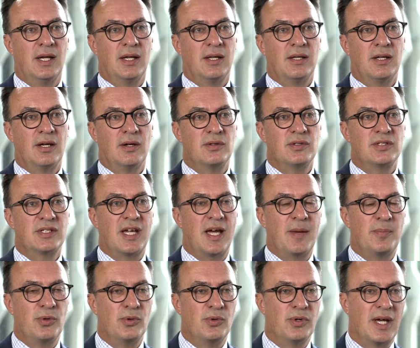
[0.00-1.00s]
Those
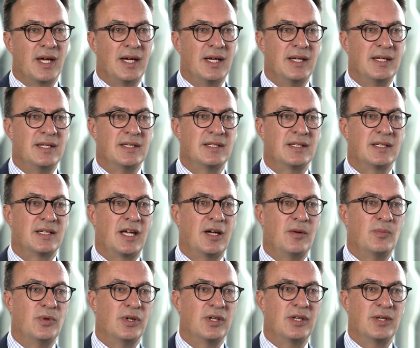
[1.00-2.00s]
capital gains
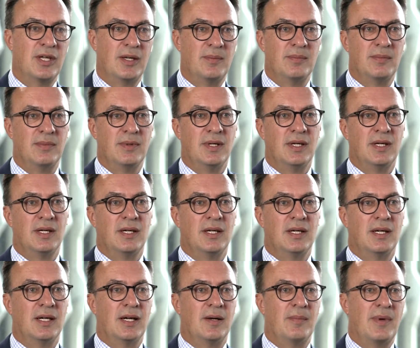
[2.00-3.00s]
come with them
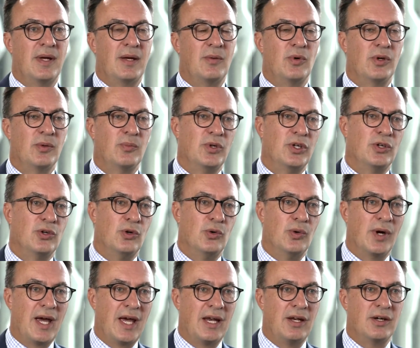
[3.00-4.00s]
what we
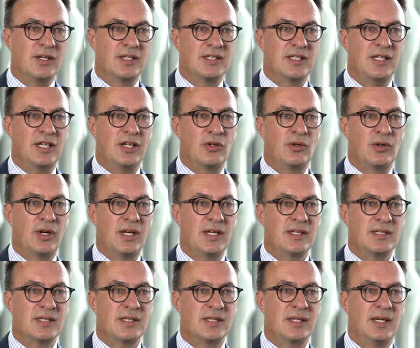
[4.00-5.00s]
call LIC
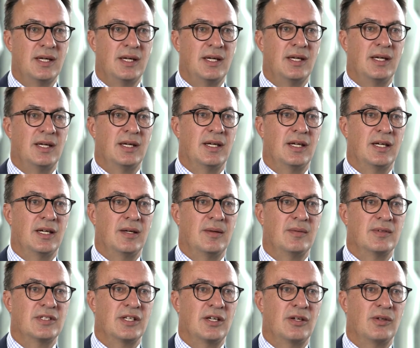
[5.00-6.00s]
credits.
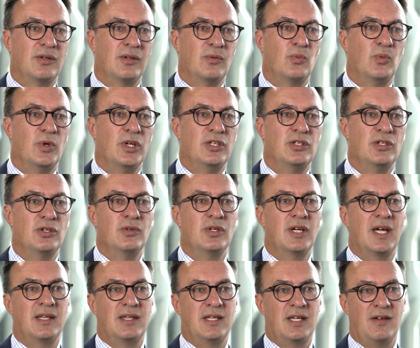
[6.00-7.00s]
So we do
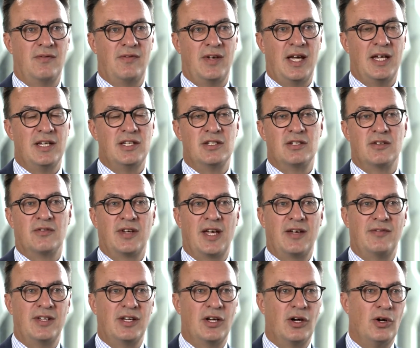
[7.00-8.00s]
get the advantage of
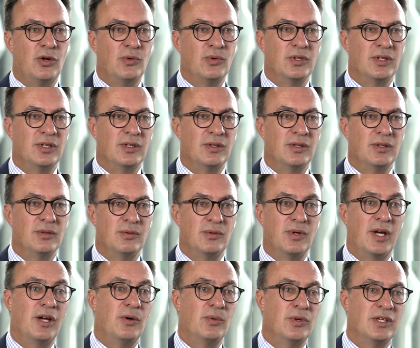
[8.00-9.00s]
having held
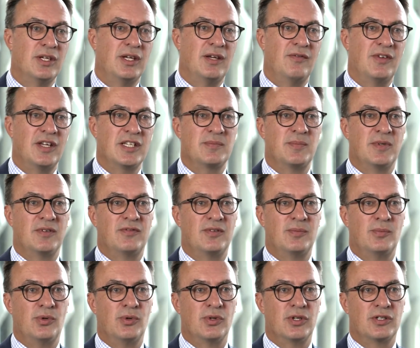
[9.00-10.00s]
an investment for
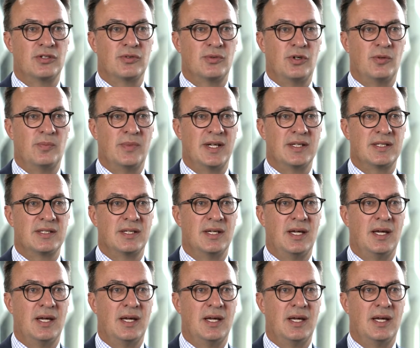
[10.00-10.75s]
more than 12 months.